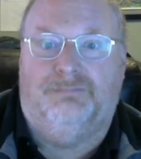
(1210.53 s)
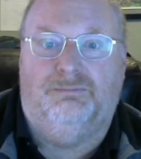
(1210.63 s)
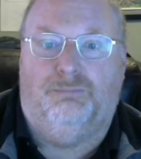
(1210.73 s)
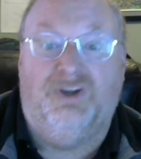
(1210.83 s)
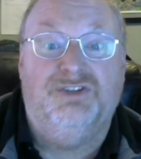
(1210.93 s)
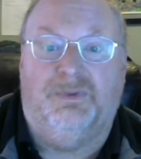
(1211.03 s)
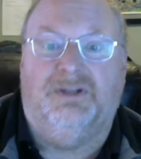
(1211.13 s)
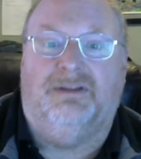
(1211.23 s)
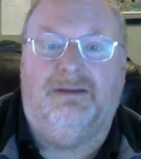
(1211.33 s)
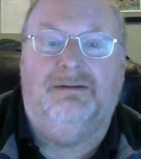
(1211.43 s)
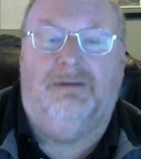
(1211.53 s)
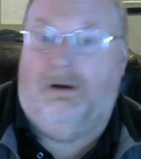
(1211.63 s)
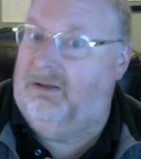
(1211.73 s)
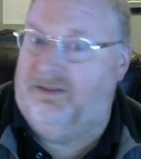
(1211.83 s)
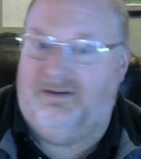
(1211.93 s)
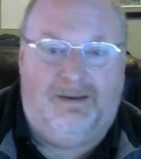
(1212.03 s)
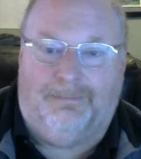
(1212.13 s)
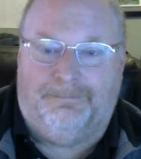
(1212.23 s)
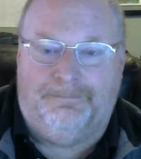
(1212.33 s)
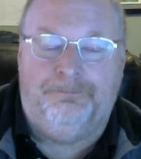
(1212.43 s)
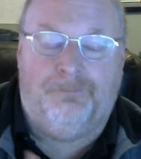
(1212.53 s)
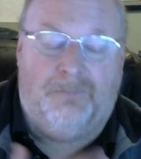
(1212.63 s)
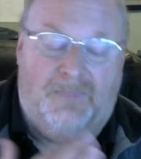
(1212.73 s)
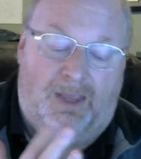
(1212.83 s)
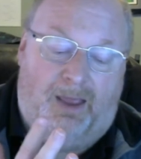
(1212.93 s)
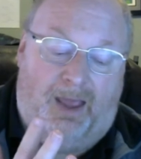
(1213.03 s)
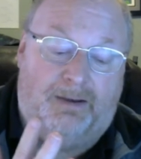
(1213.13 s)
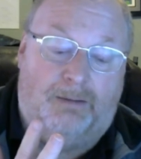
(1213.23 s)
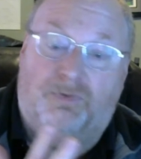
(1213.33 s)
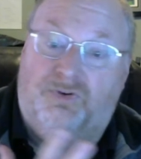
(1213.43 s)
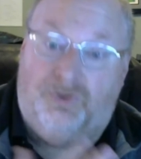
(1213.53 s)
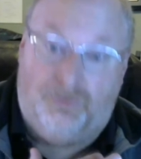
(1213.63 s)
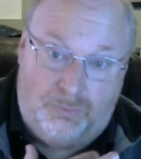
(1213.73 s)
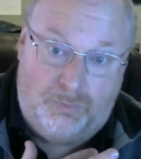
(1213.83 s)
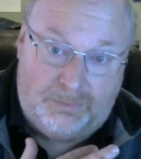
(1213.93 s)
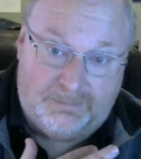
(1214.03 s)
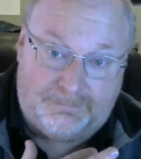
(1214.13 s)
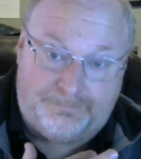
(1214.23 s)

bridge building all the time. And number two,